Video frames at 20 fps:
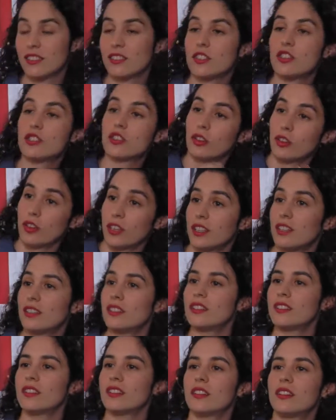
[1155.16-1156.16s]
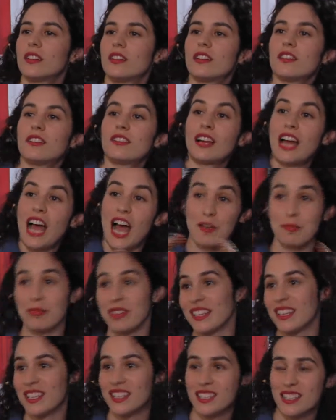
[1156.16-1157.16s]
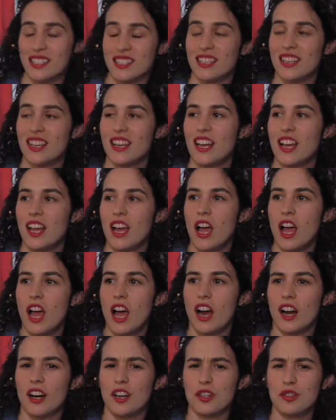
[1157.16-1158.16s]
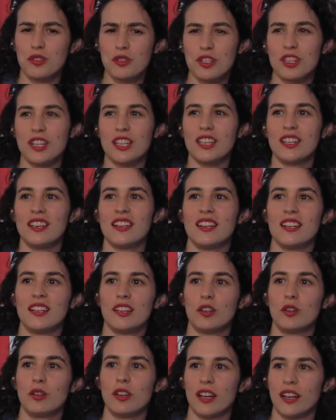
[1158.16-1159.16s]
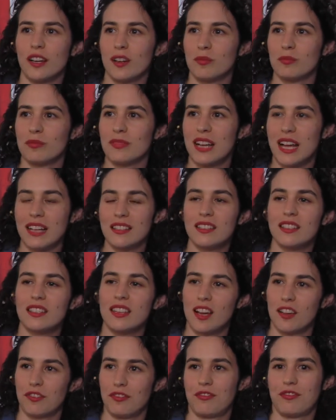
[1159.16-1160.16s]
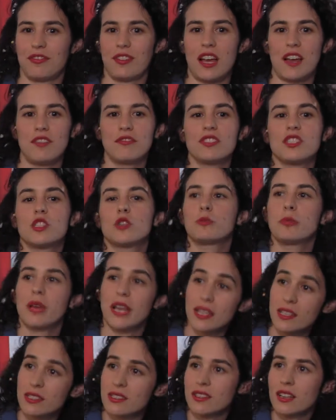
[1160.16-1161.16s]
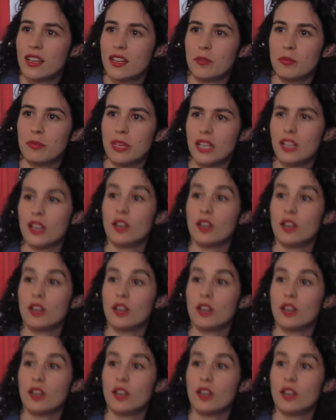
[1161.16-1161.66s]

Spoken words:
joy, happiness, are usually not enough, have space and being